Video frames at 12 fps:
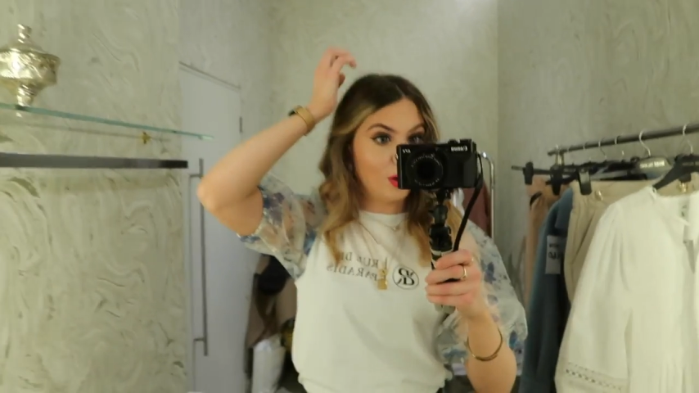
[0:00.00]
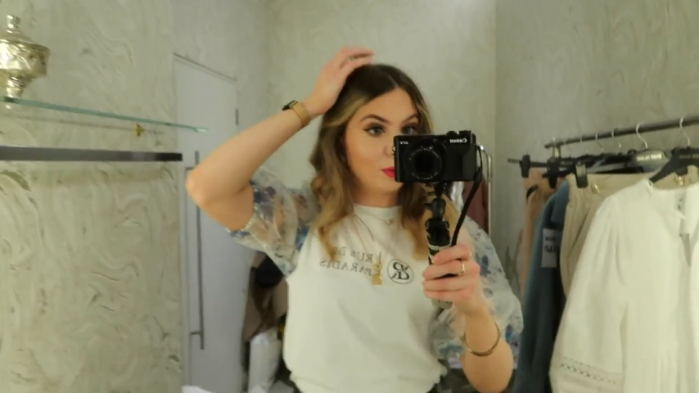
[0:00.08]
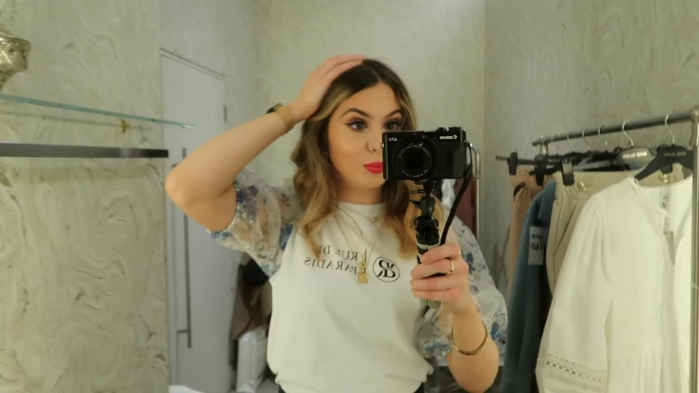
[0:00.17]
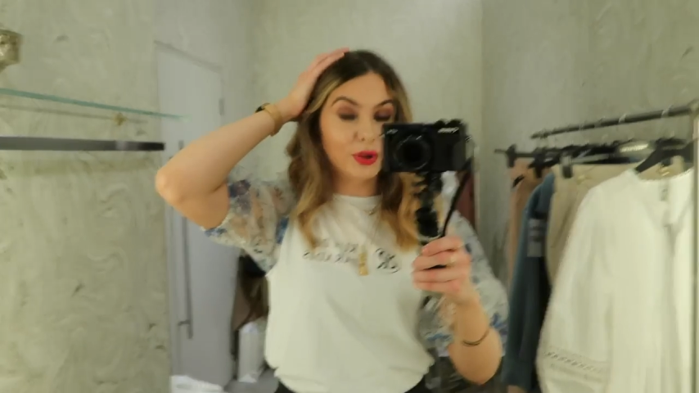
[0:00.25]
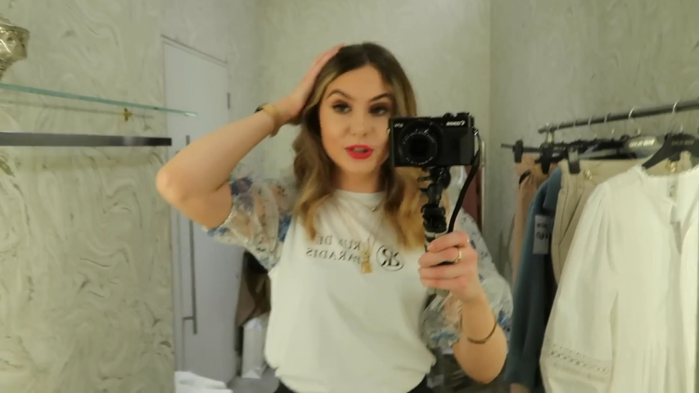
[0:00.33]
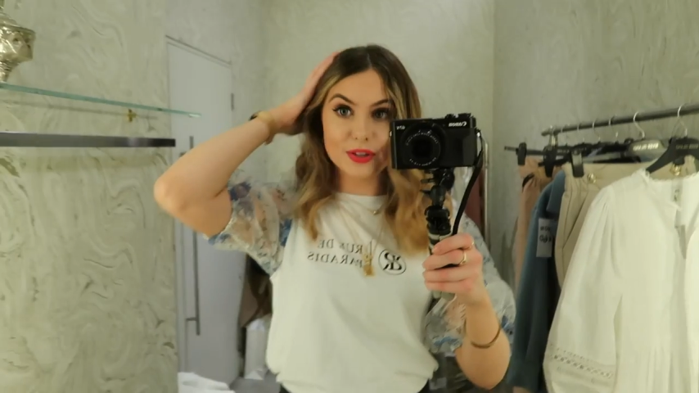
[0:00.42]

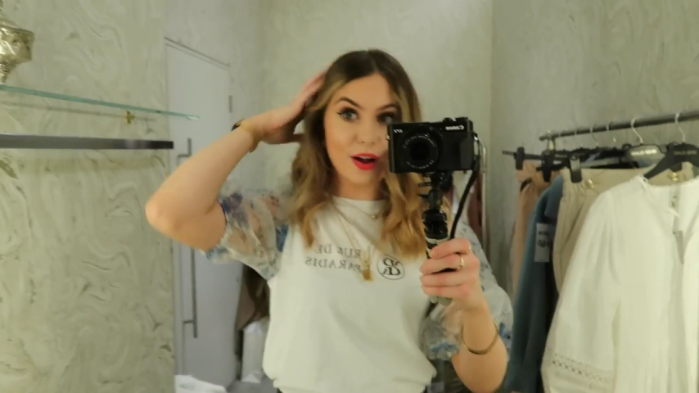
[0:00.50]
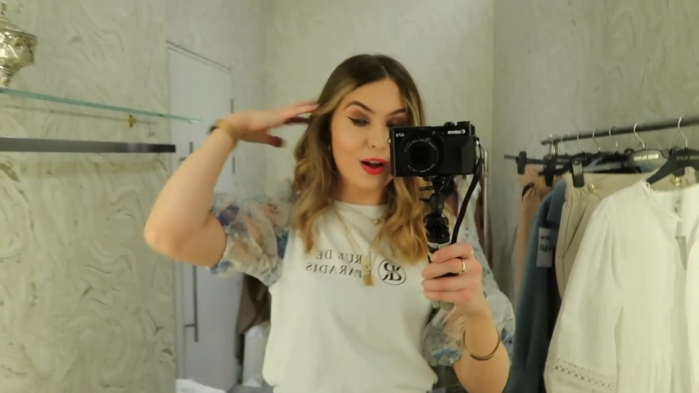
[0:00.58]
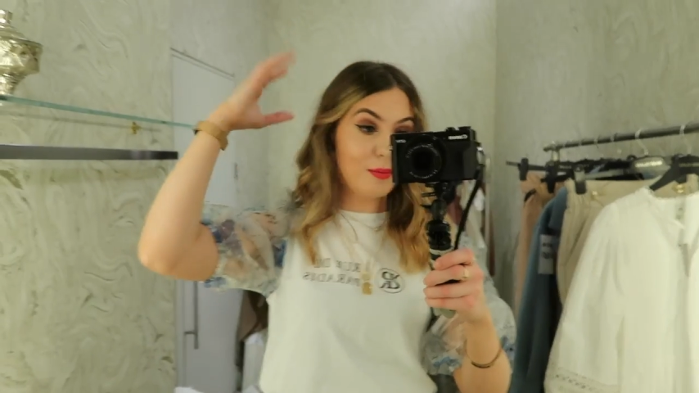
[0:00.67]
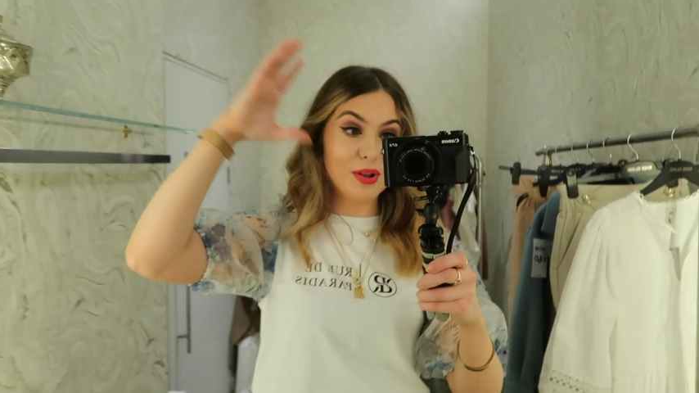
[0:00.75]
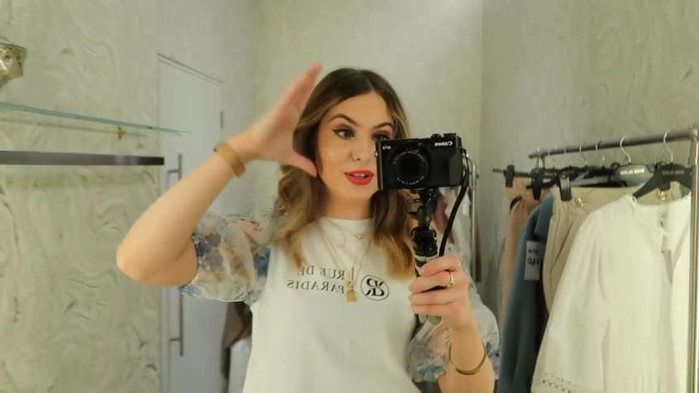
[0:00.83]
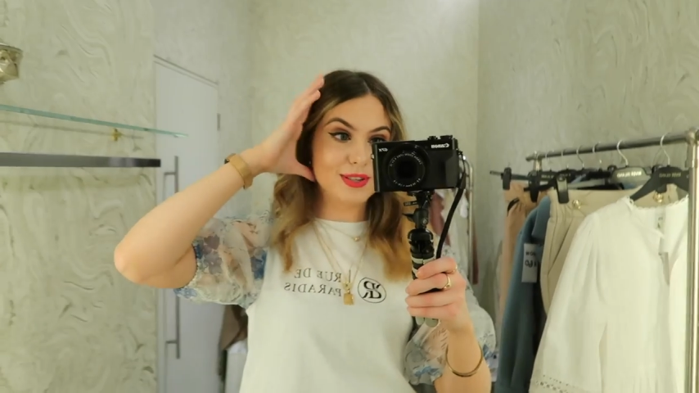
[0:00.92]
vlog because
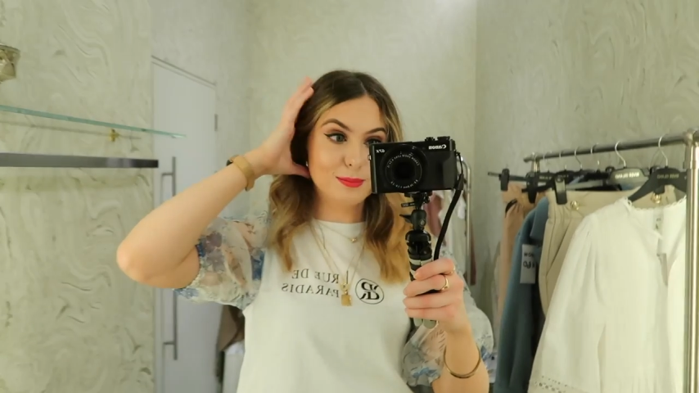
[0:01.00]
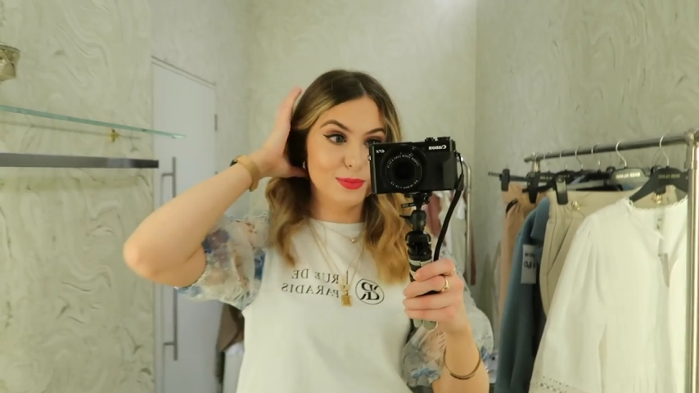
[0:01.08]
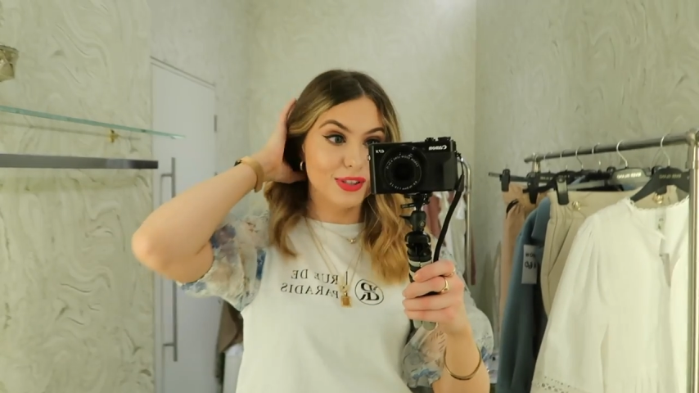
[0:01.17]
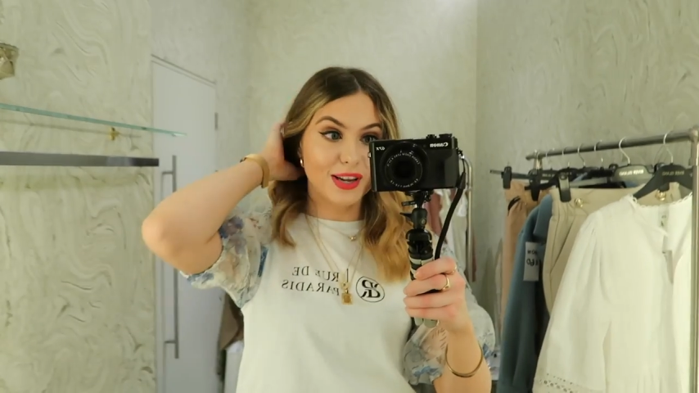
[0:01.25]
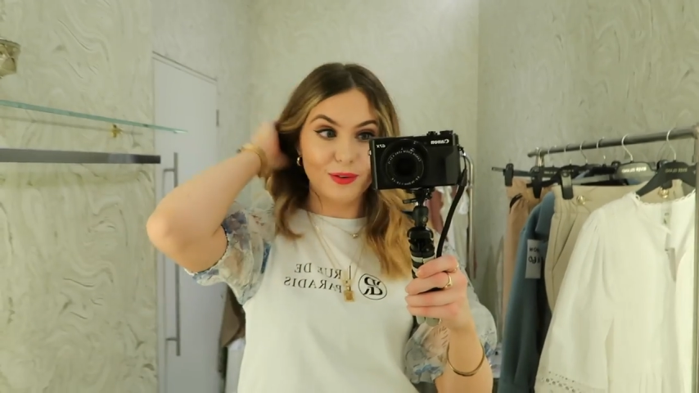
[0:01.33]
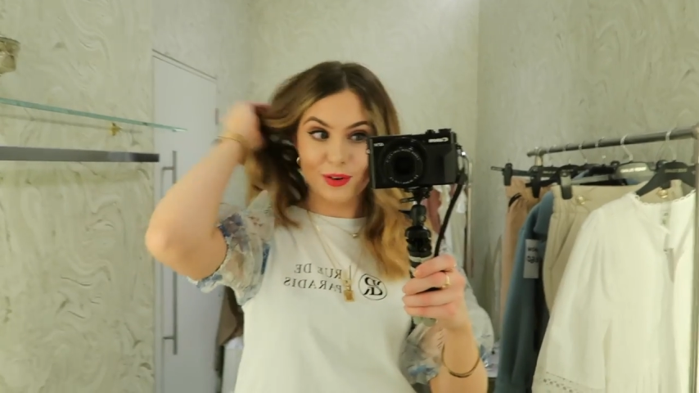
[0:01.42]
I'm in some
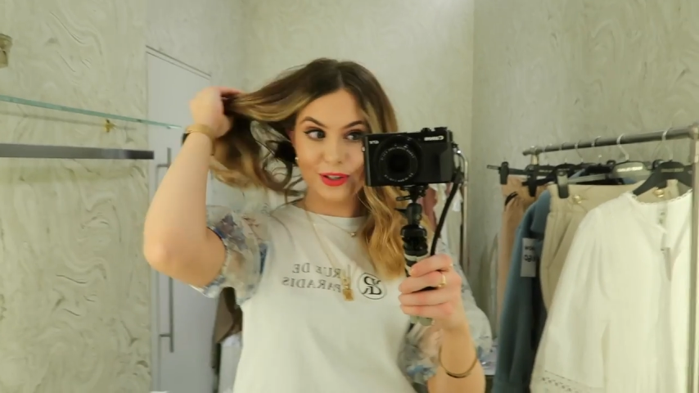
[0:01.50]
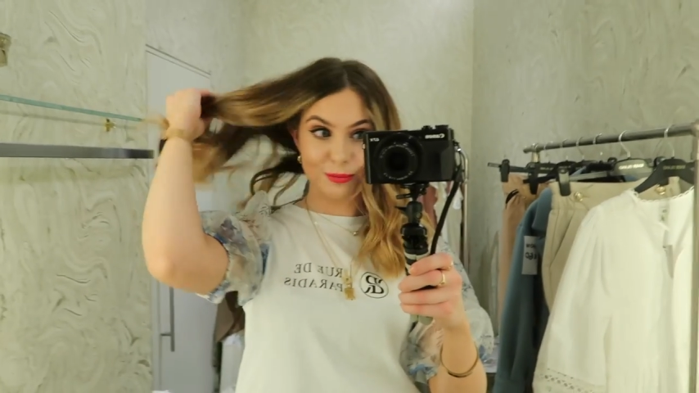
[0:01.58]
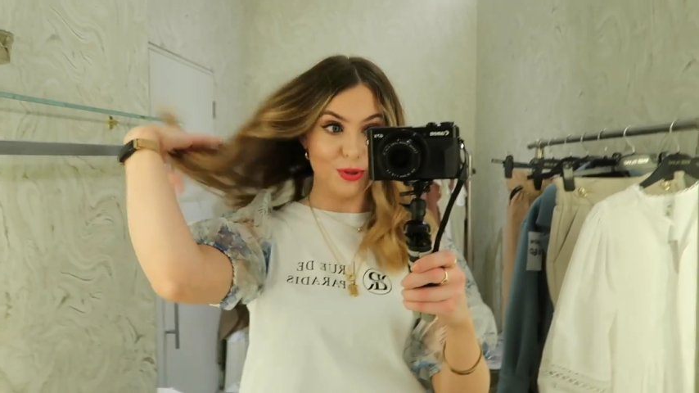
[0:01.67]
serious